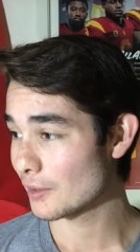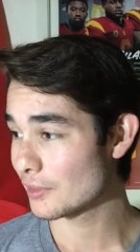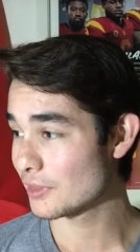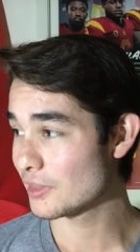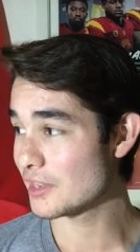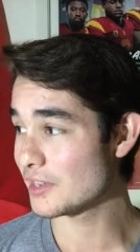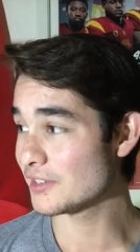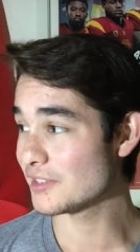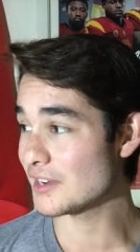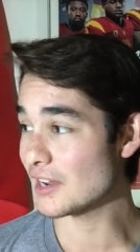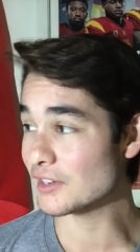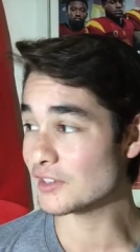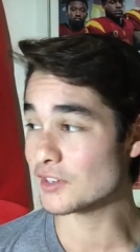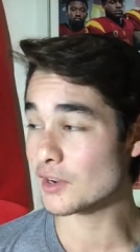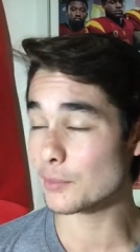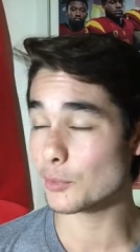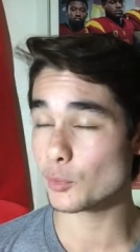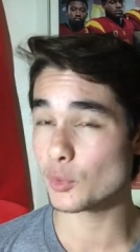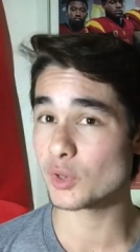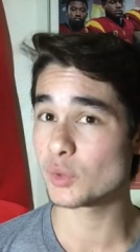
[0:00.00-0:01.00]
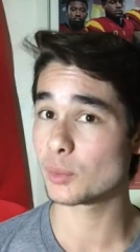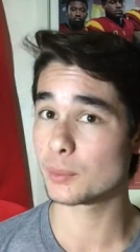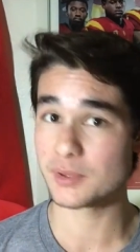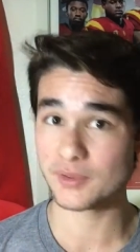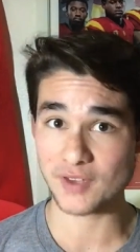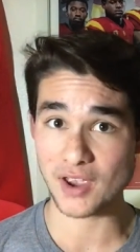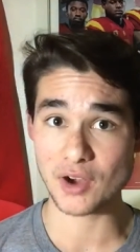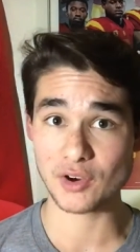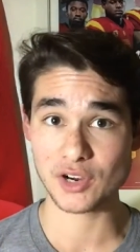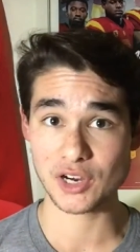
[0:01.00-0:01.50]
these next couple weeks will
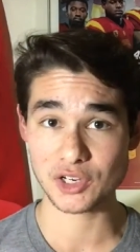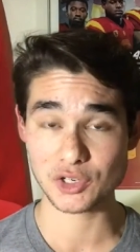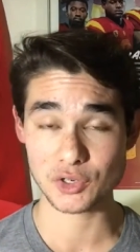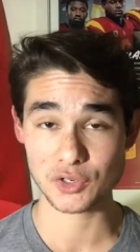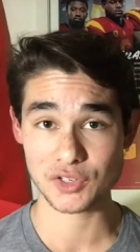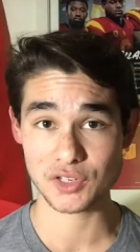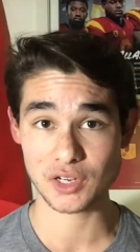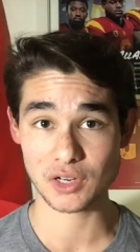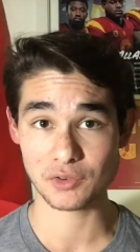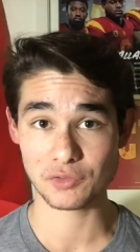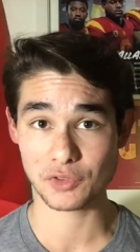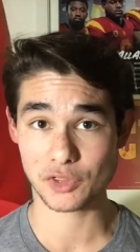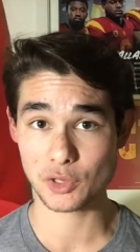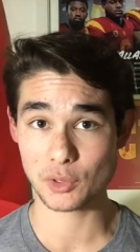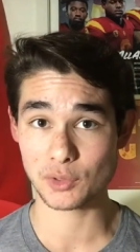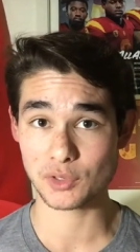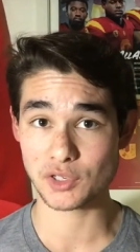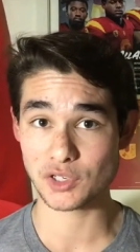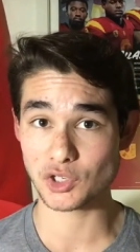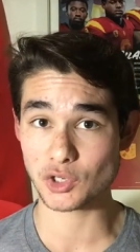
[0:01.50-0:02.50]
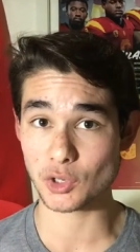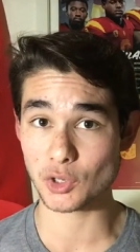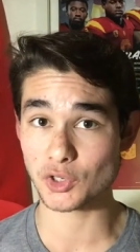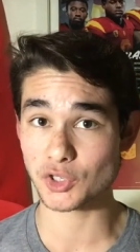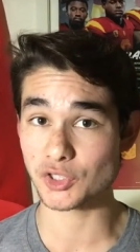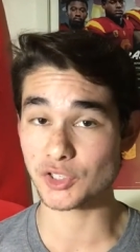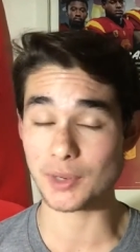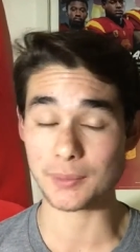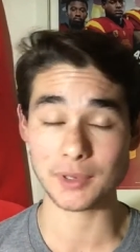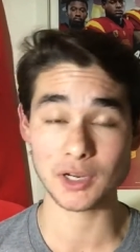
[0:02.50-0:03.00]
be very interesting for the U S C
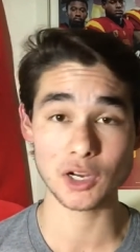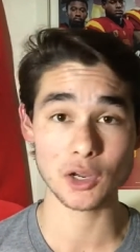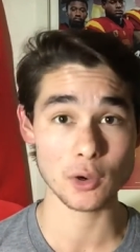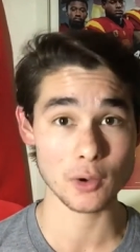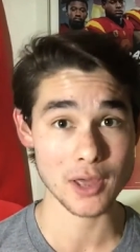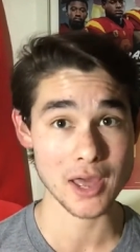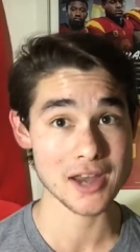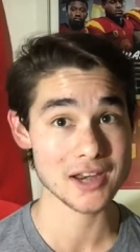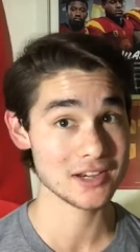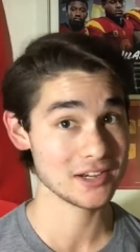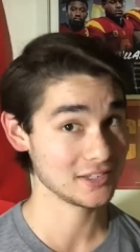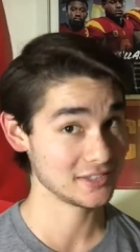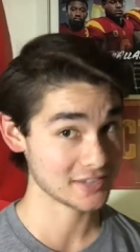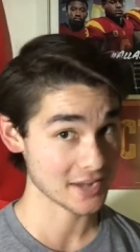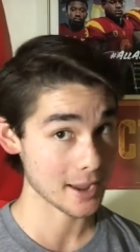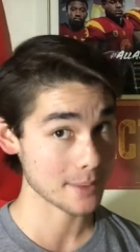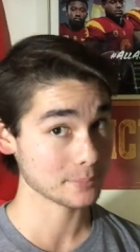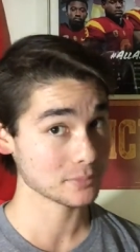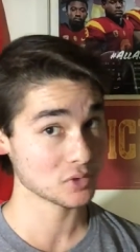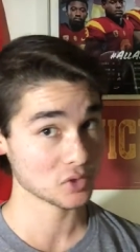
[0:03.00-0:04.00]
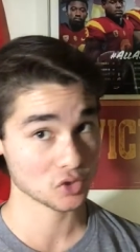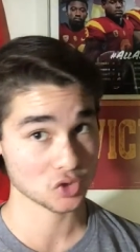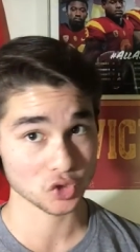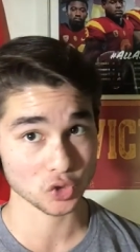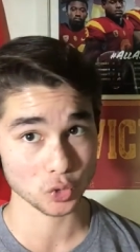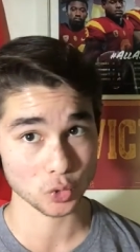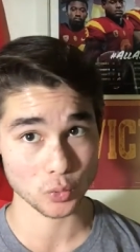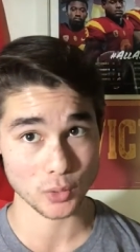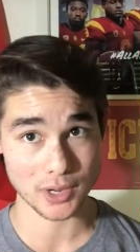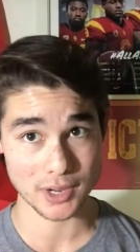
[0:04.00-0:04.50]
Trojans. I'm going to go ahead and attempt
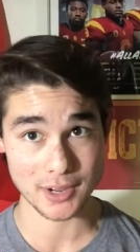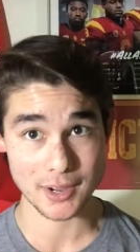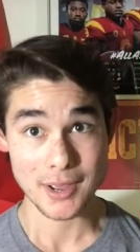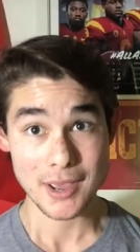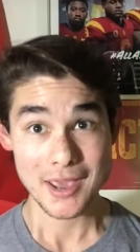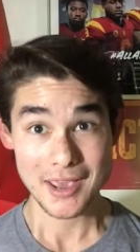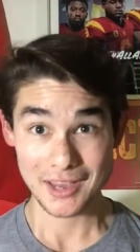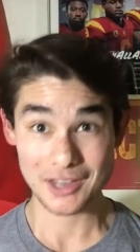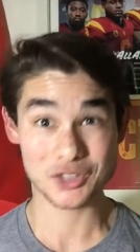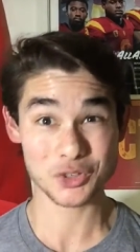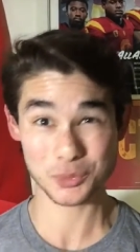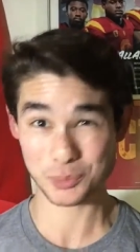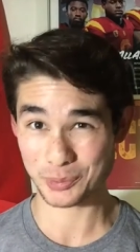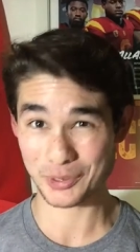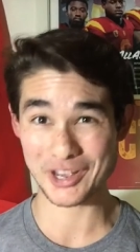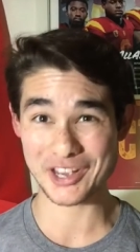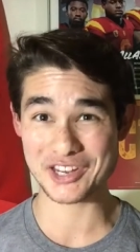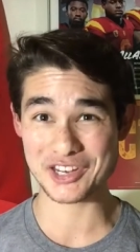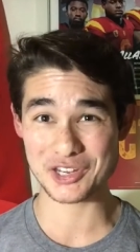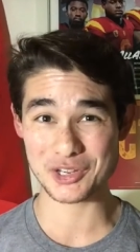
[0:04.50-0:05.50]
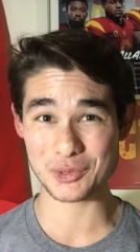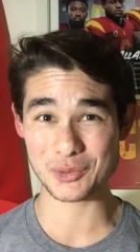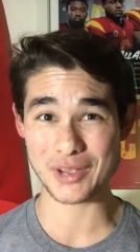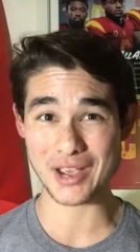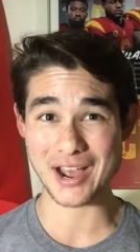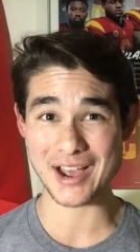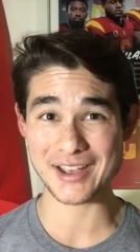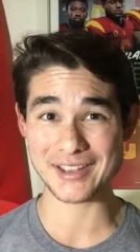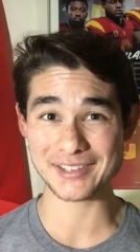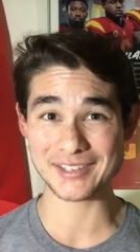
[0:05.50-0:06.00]
to uh, explain to you
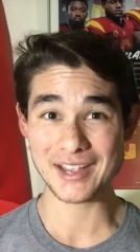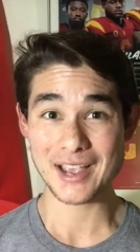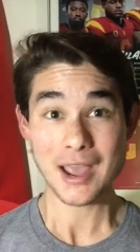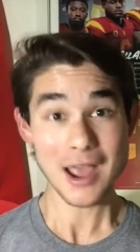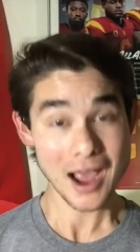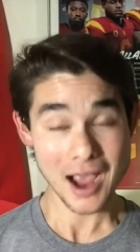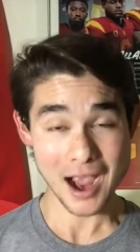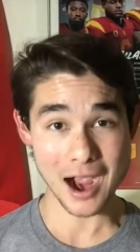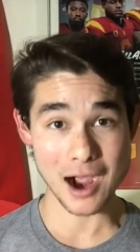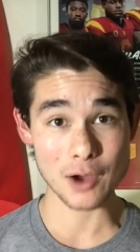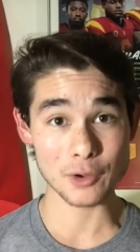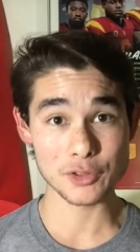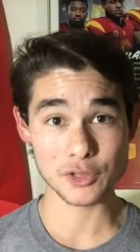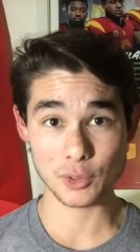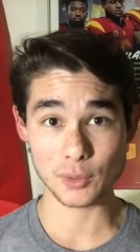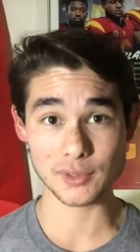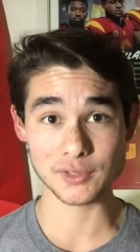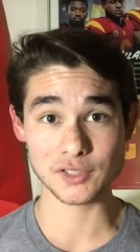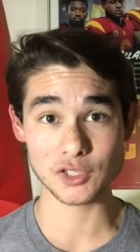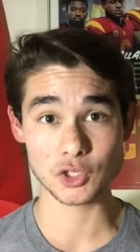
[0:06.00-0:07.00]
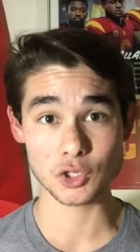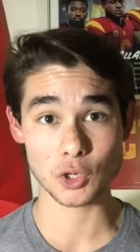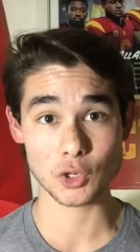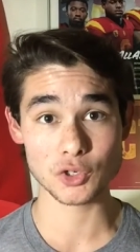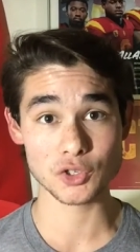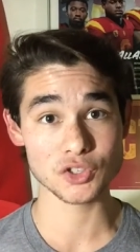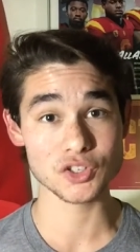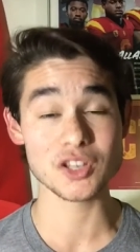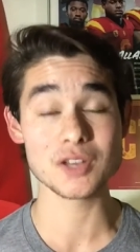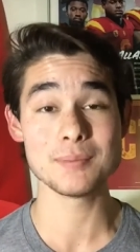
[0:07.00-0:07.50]
guys how the U S C
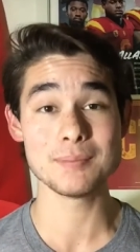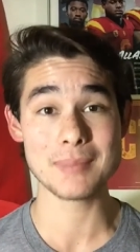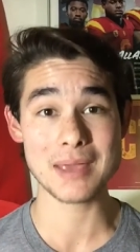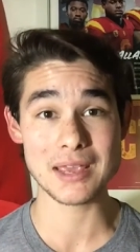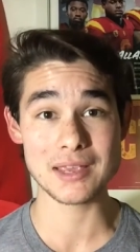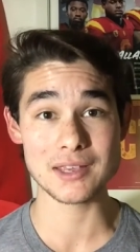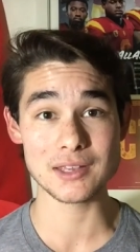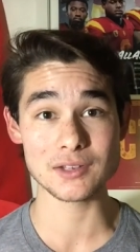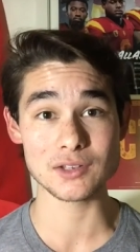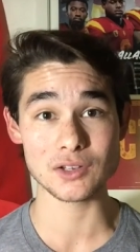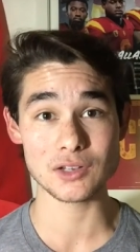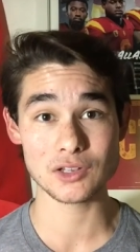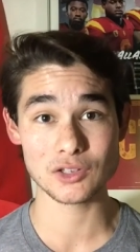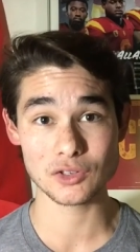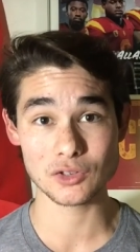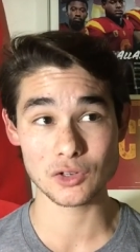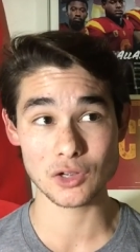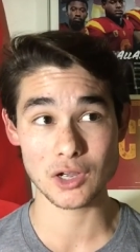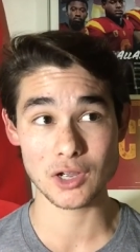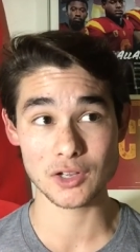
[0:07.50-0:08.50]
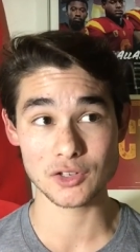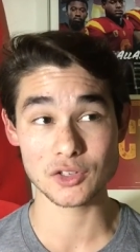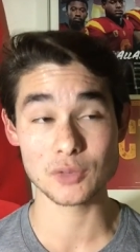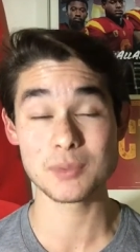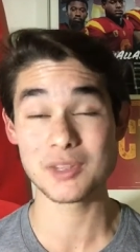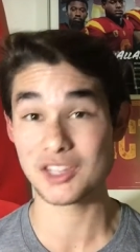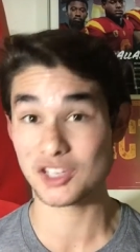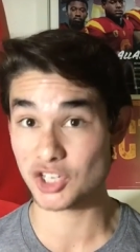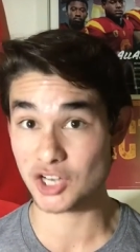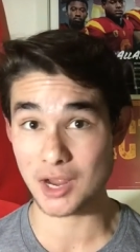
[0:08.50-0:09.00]
Trojans can make it in, uh, to
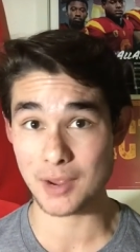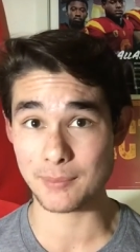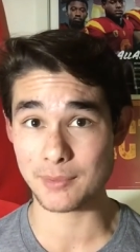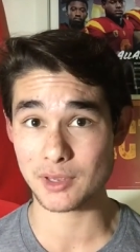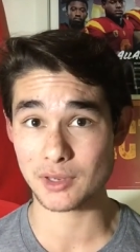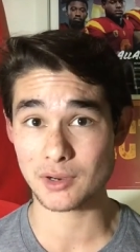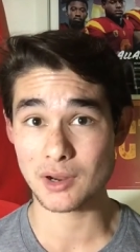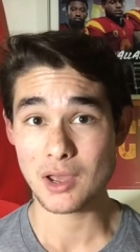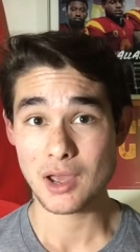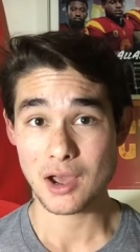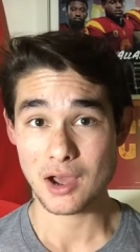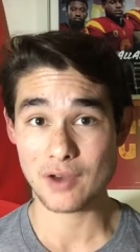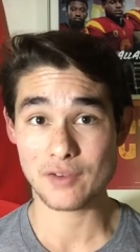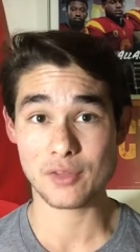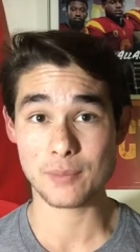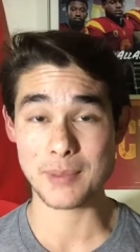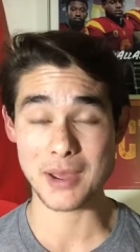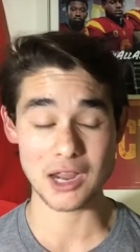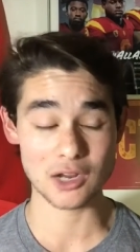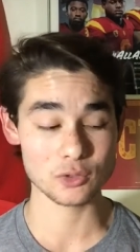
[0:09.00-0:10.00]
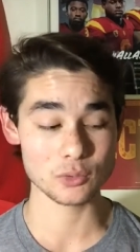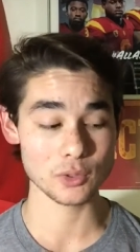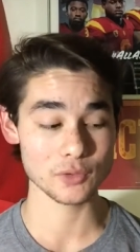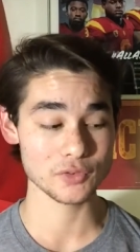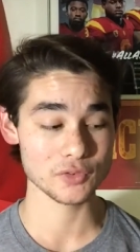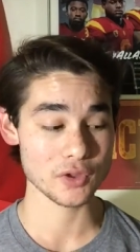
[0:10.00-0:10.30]
be the champion of the Pac twelve